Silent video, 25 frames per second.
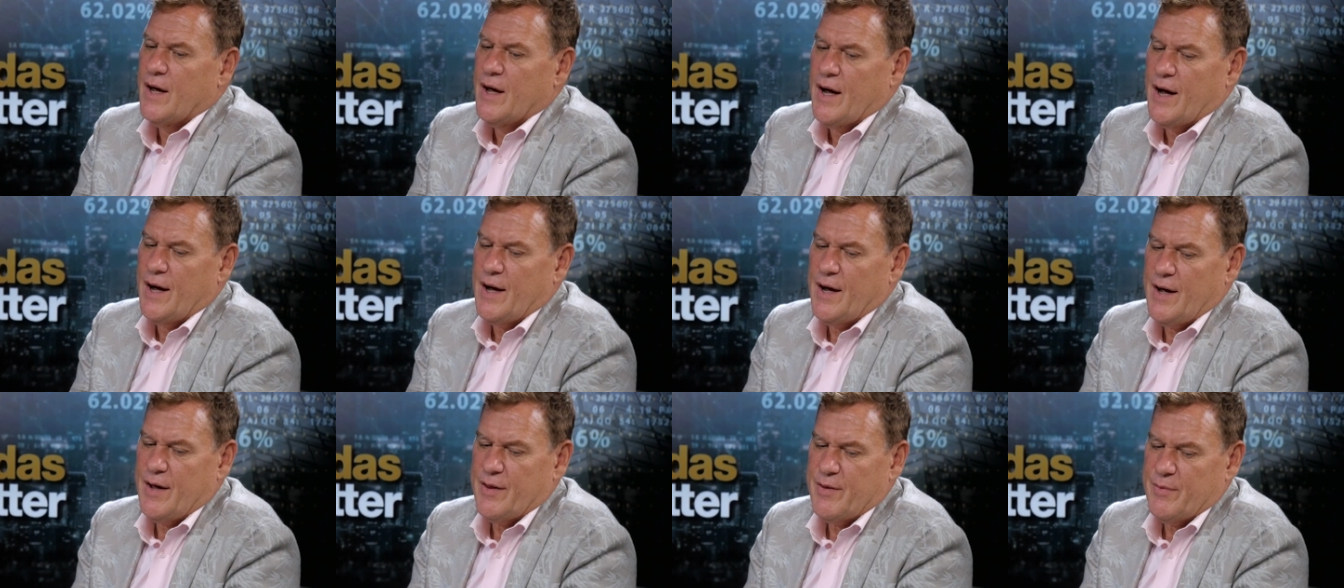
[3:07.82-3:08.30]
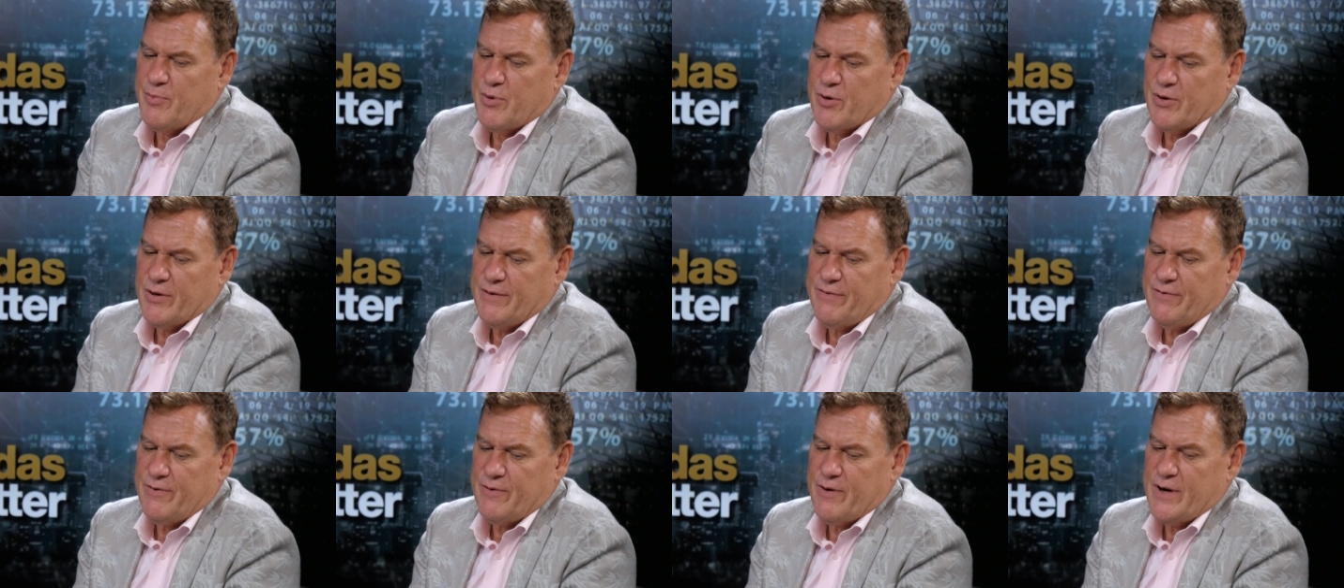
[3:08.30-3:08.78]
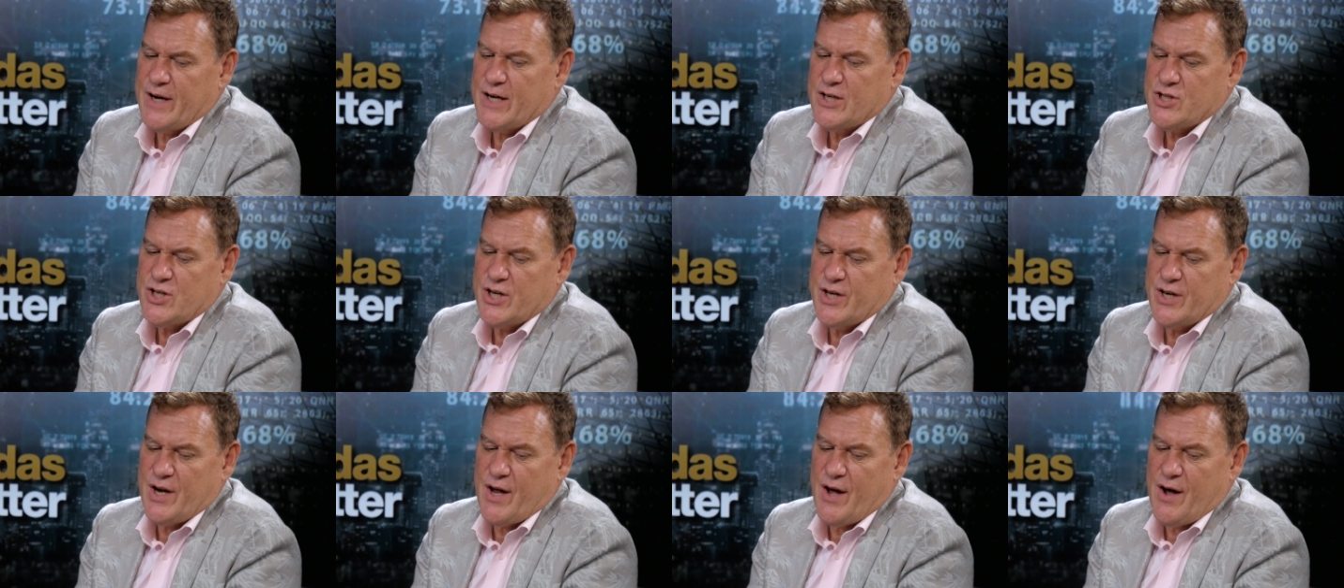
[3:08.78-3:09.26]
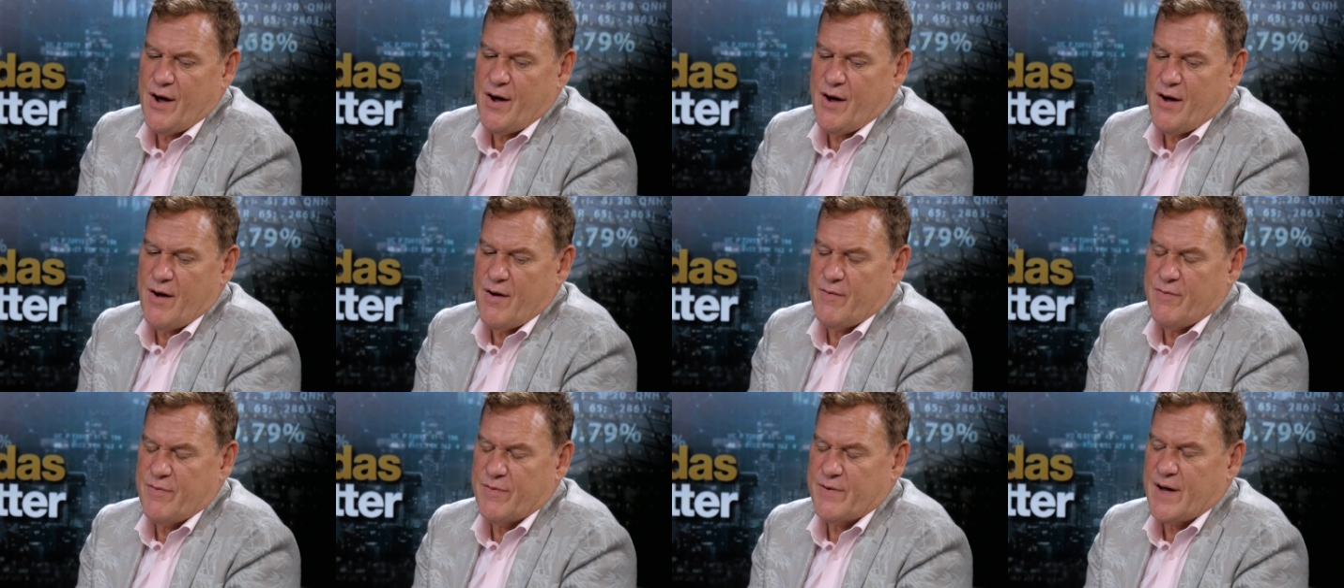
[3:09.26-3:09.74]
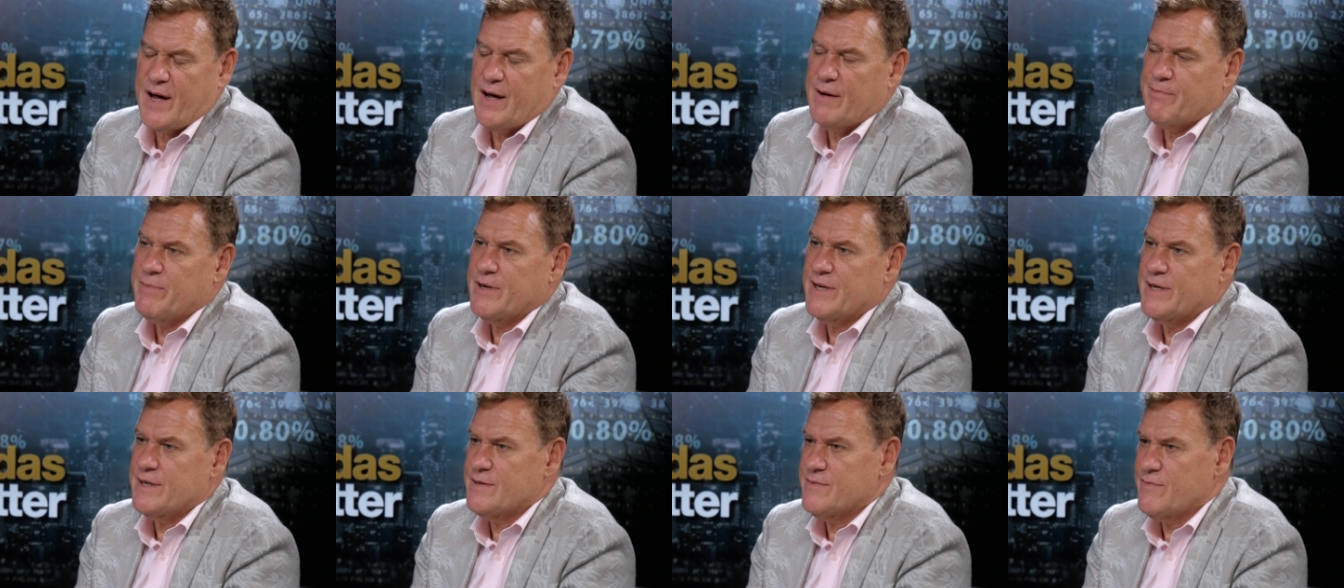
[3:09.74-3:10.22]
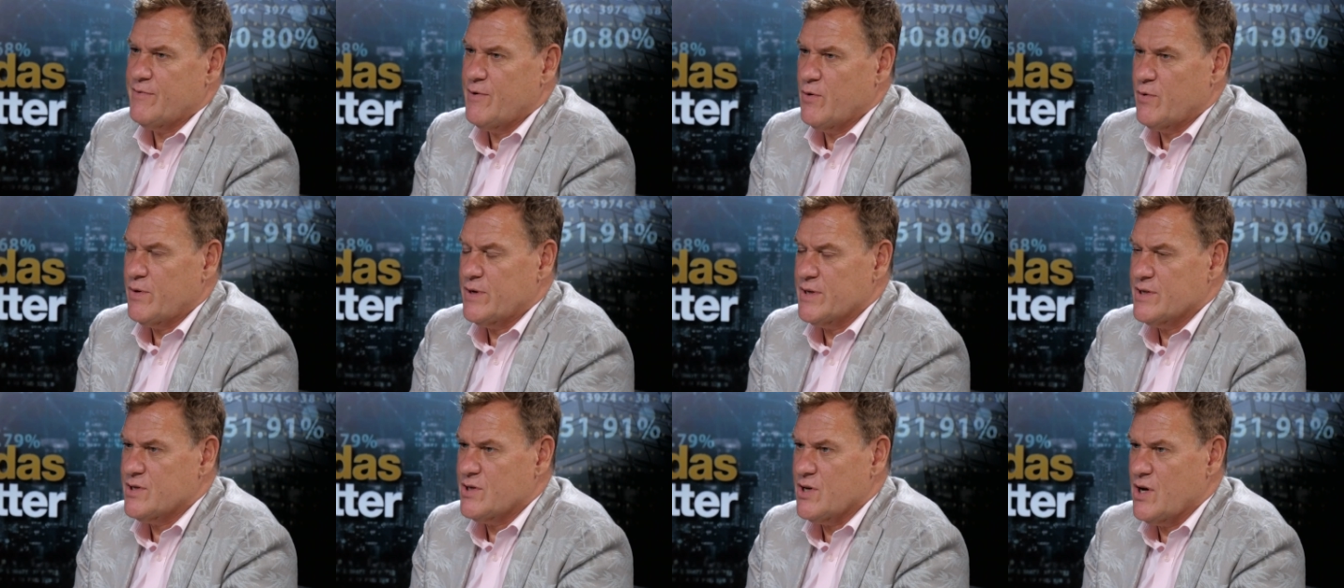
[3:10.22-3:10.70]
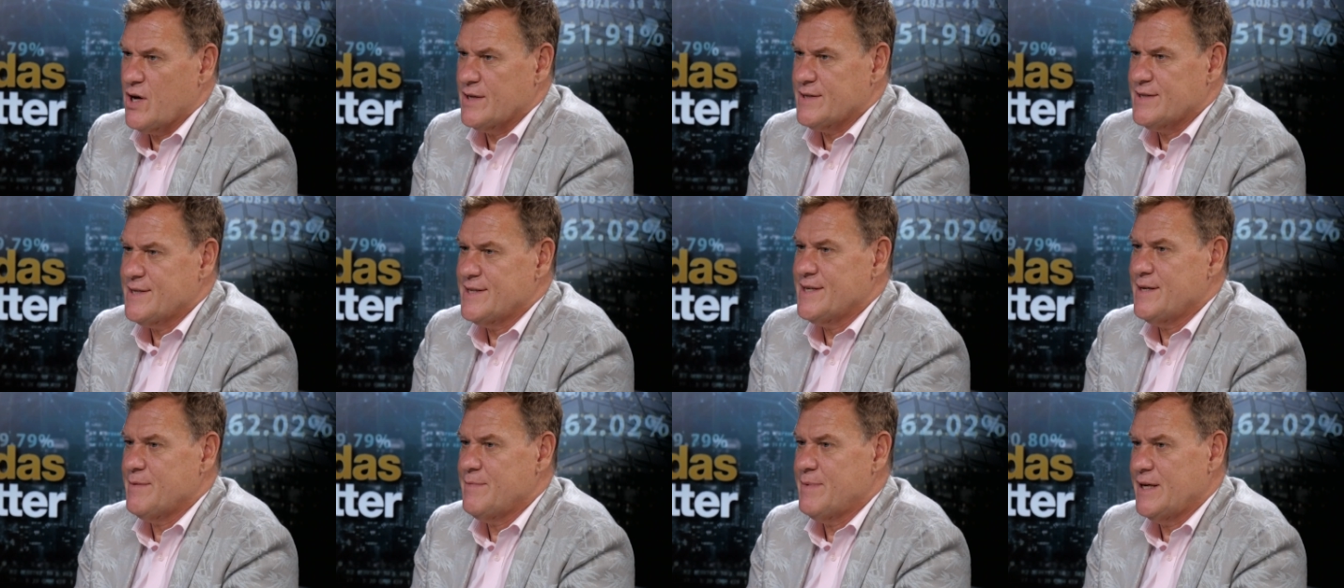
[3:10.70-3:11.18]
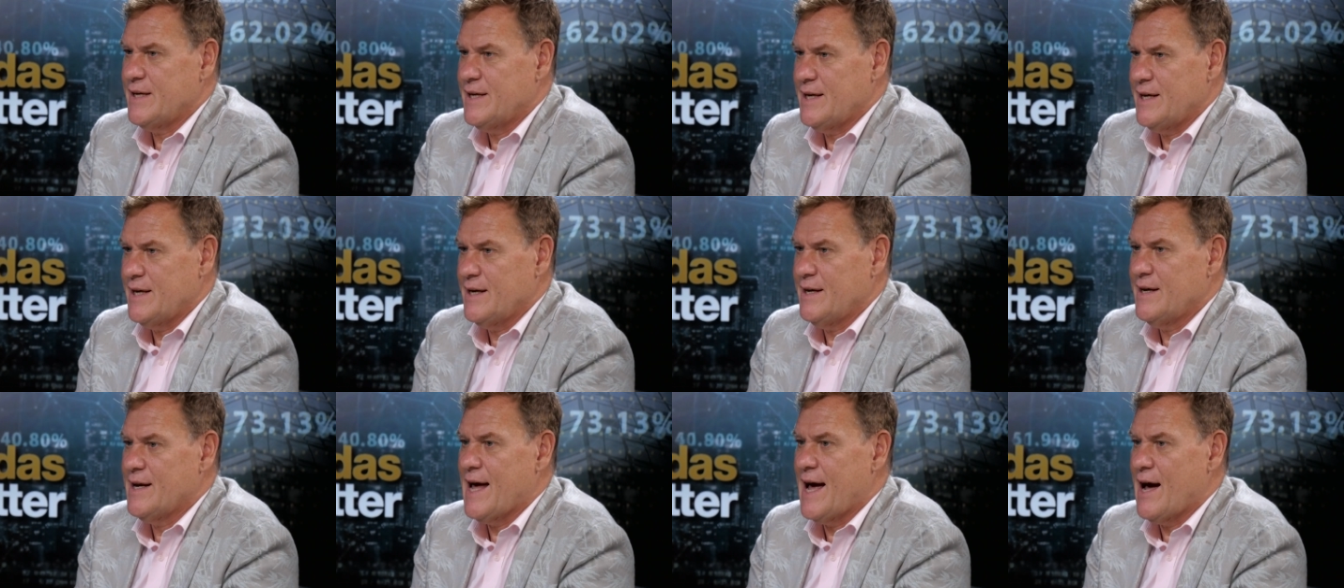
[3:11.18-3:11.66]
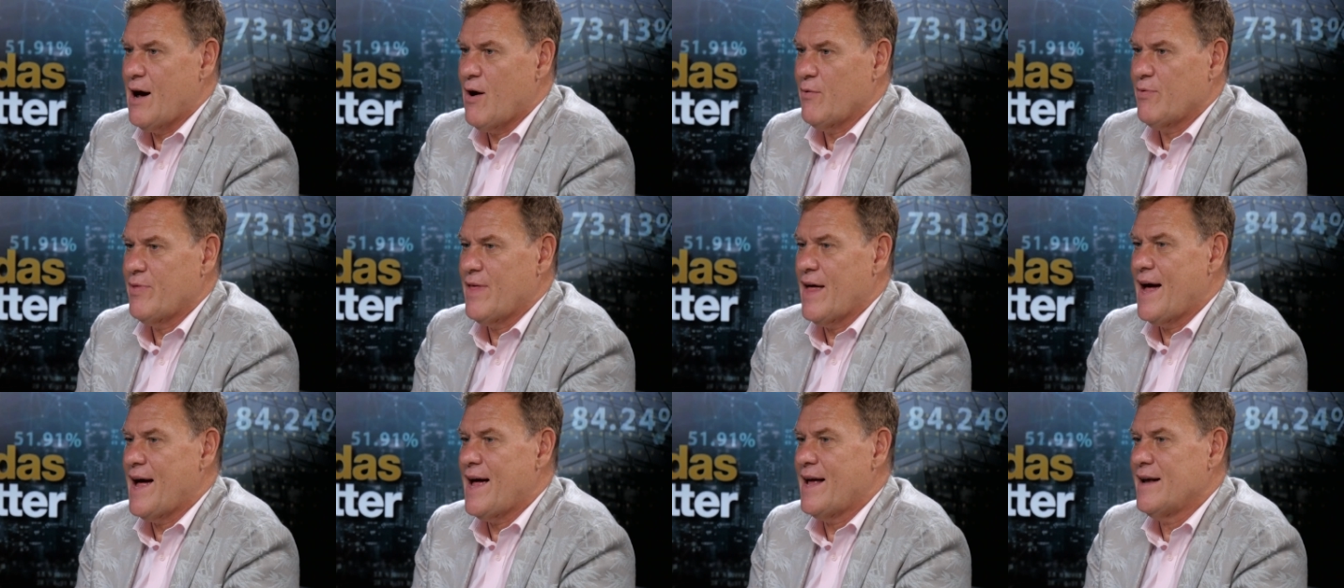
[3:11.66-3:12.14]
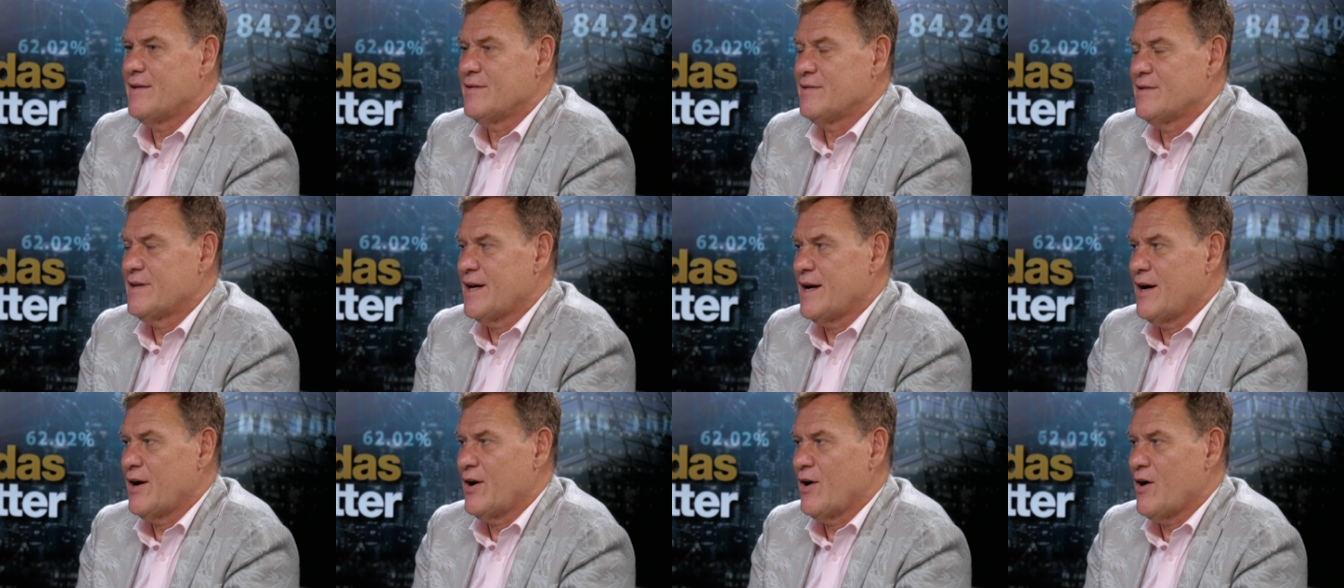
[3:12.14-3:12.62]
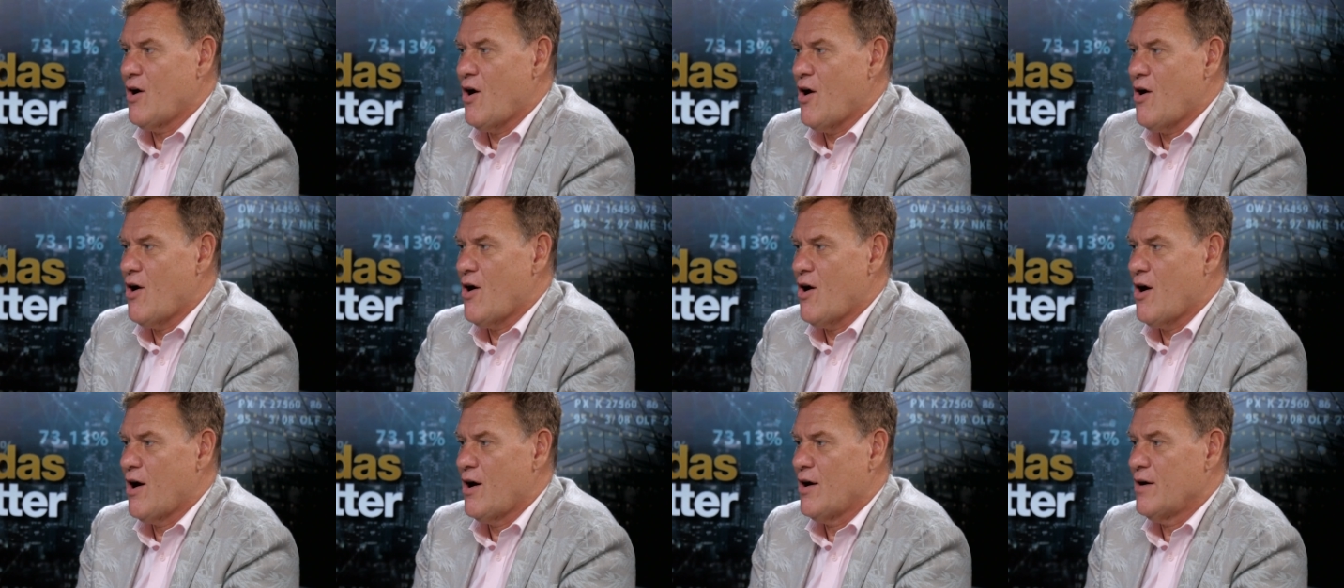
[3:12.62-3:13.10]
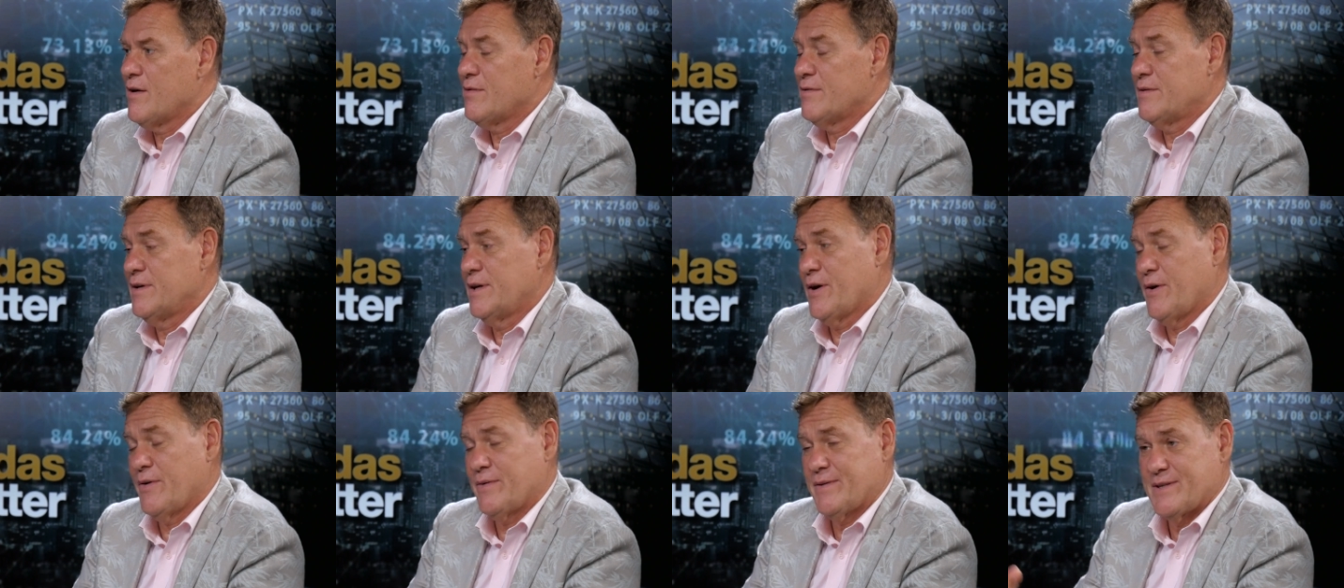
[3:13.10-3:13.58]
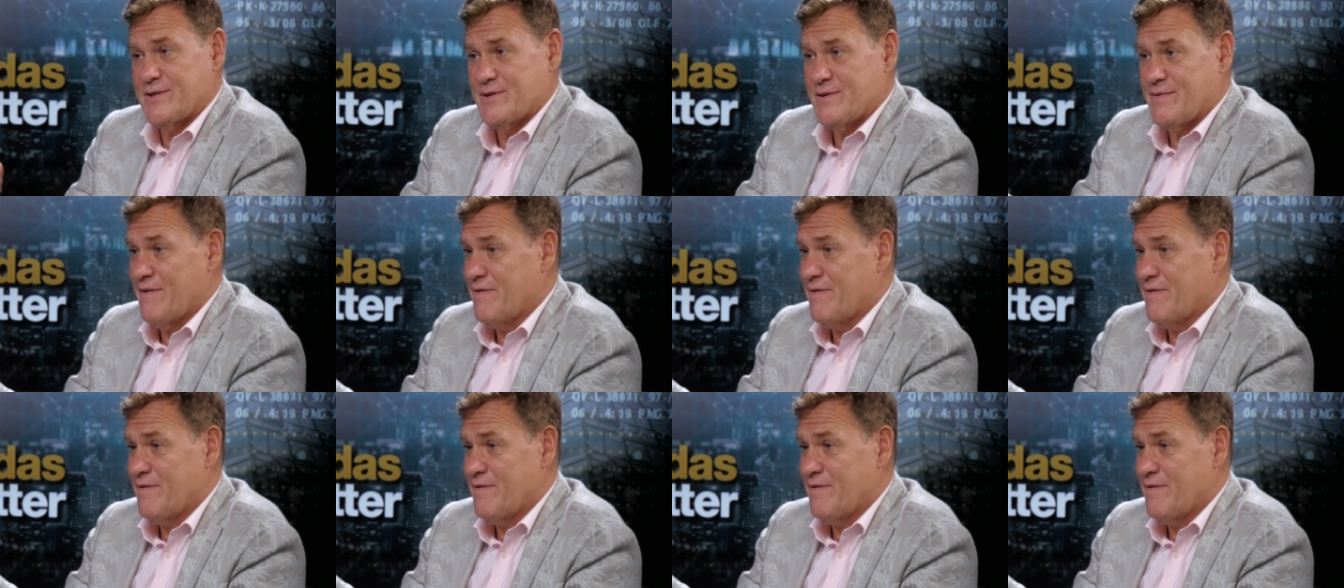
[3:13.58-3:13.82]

The proliferation of companies focused on CBD now that there are, you know,